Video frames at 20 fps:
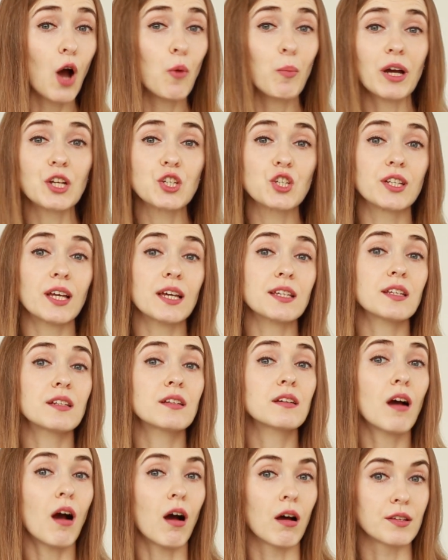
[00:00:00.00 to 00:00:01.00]
How much does
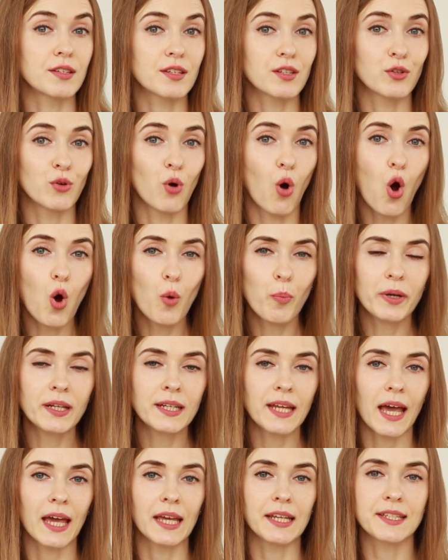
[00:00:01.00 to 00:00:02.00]
it cost to
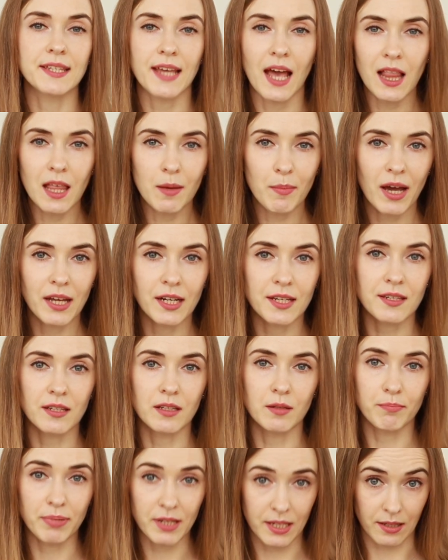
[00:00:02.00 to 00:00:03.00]
open a
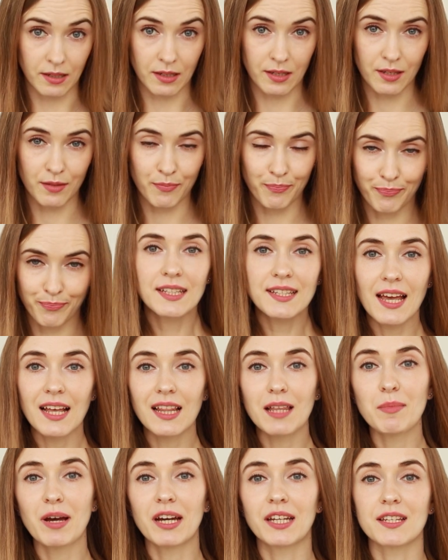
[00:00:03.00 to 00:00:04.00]
telemedicine business?
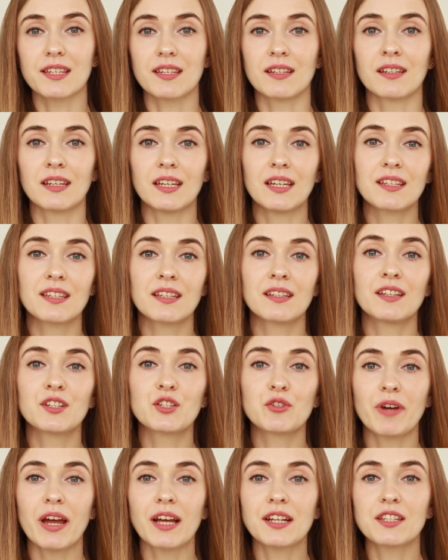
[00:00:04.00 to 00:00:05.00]
Telemedicine is an
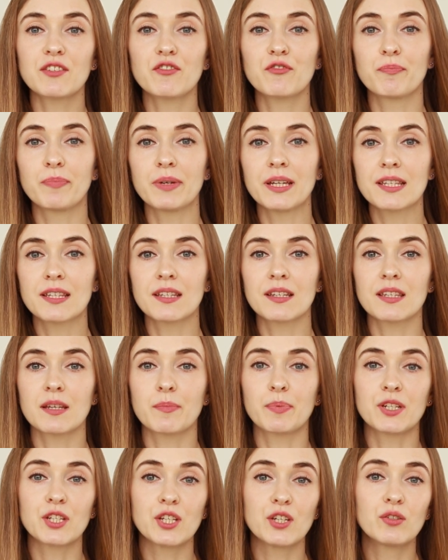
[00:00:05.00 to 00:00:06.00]
attractive business
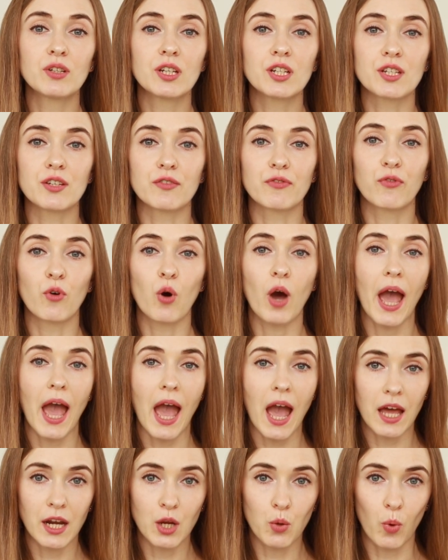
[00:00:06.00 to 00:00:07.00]
opportunity for
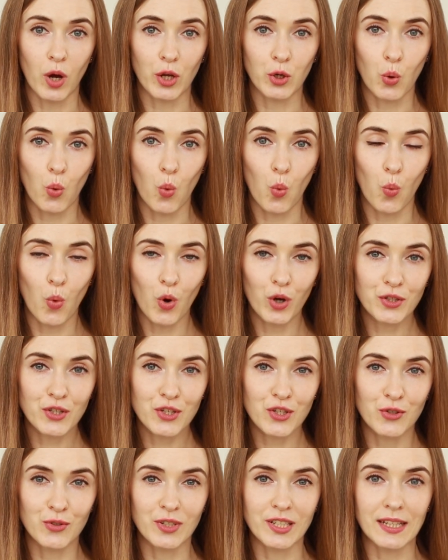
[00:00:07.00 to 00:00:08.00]
anyone who
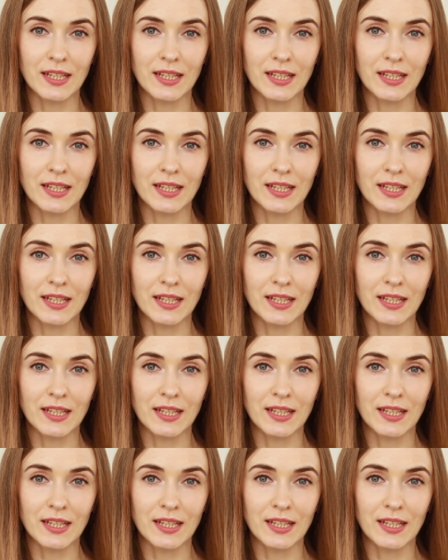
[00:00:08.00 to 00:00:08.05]
wants to